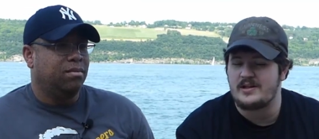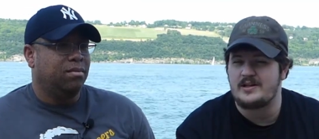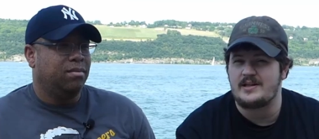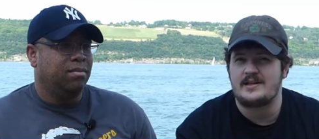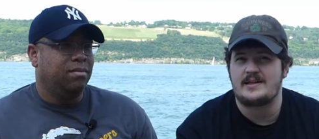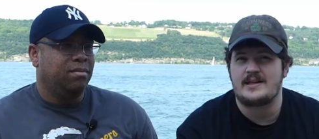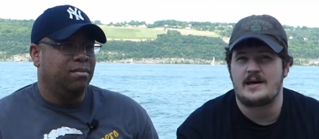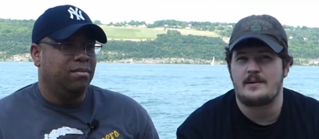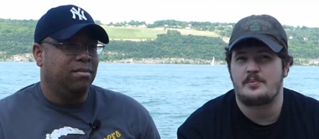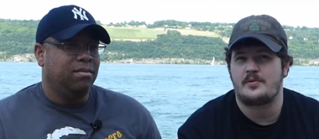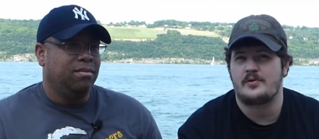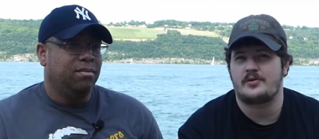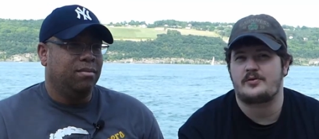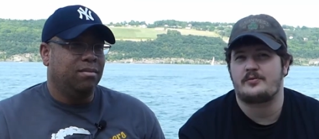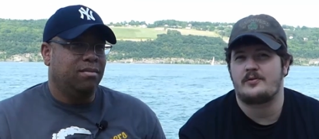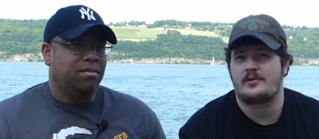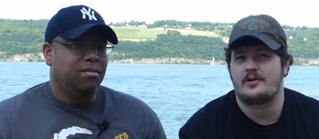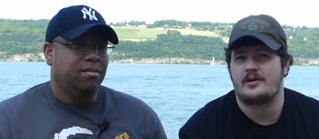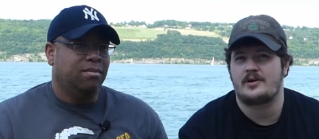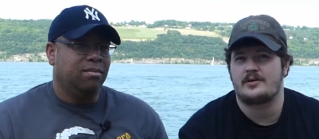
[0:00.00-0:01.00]
Speaker 1: need that push for
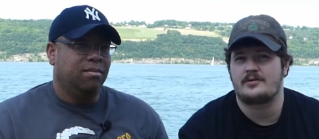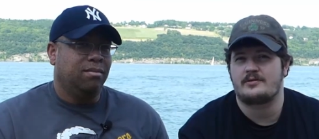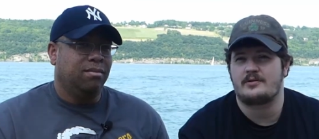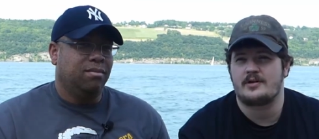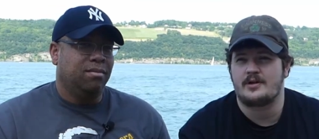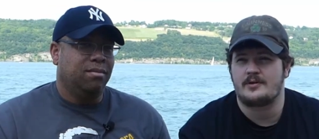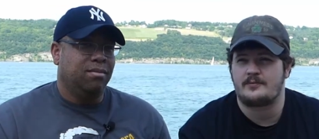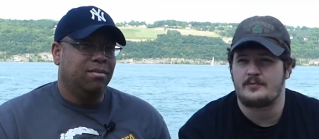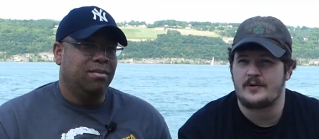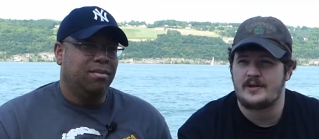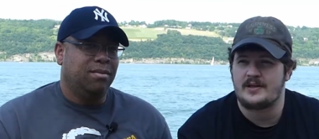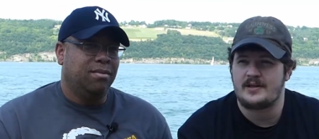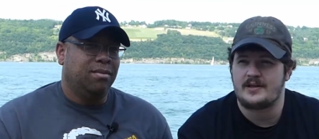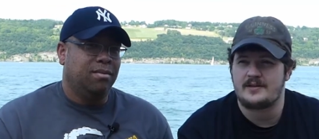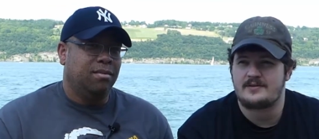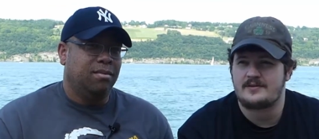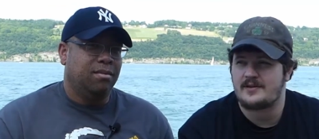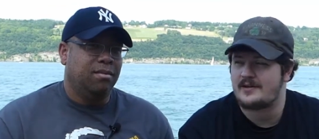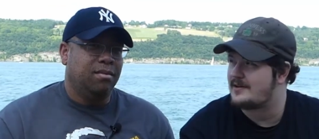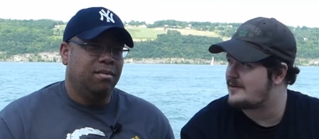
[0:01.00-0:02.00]
one hundred. If we can
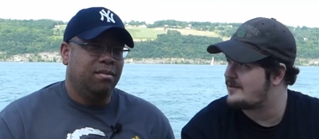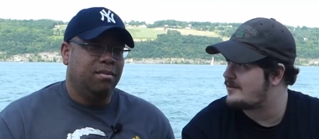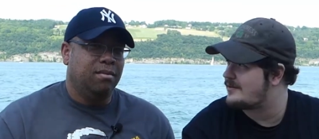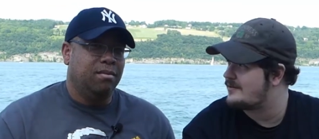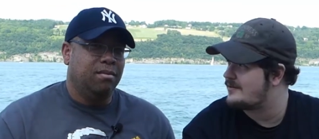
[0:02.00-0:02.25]
get there,